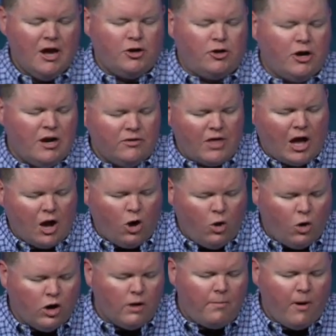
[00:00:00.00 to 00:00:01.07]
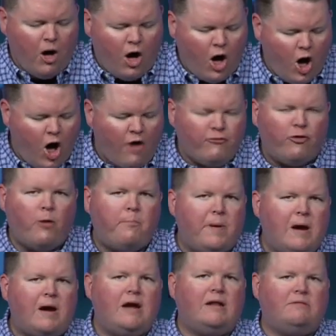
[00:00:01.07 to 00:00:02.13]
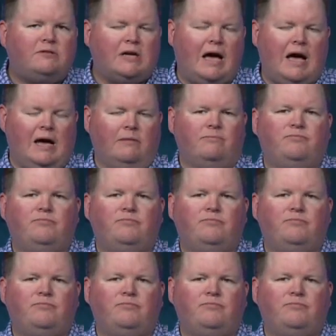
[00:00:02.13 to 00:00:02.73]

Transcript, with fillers: during that horrible, awful period of time